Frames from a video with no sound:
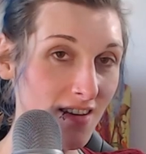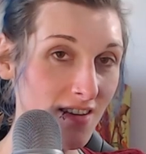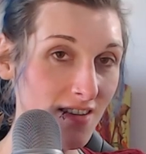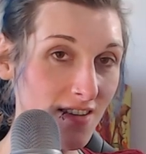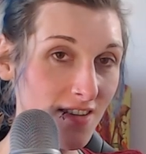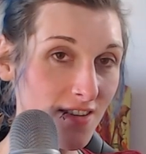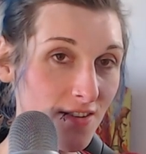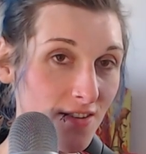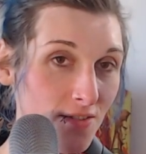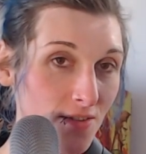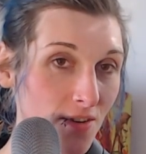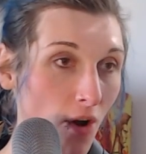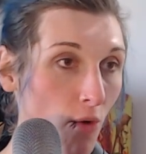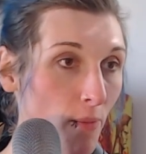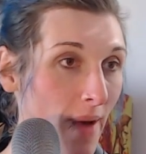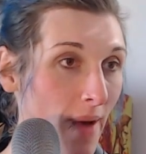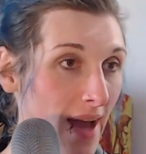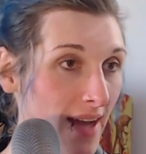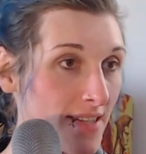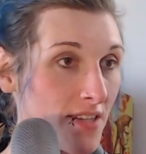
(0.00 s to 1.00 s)
to go
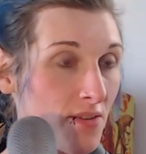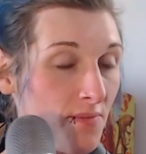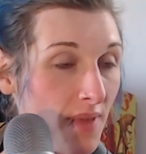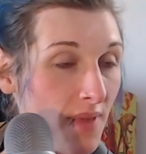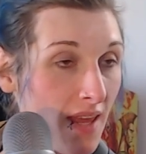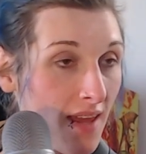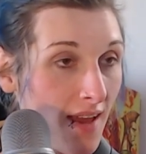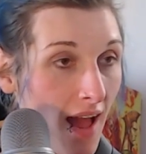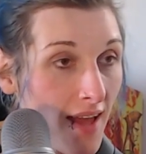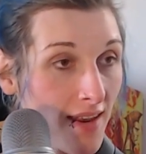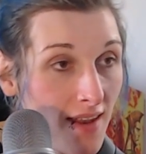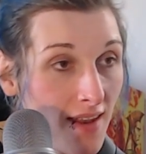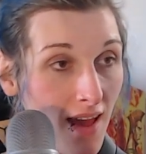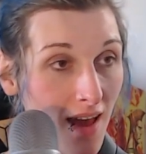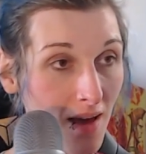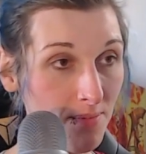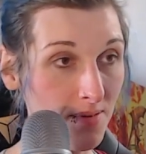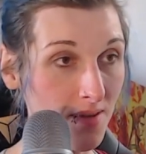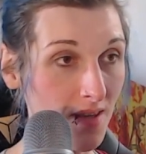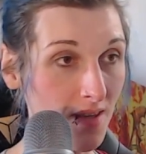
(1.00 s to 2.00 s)
back to being
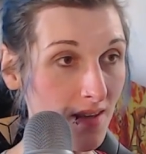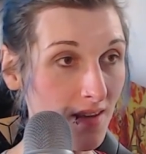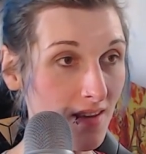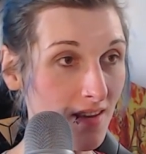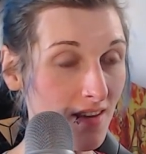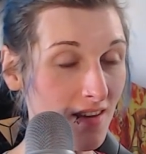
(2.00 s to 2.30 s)
unhappy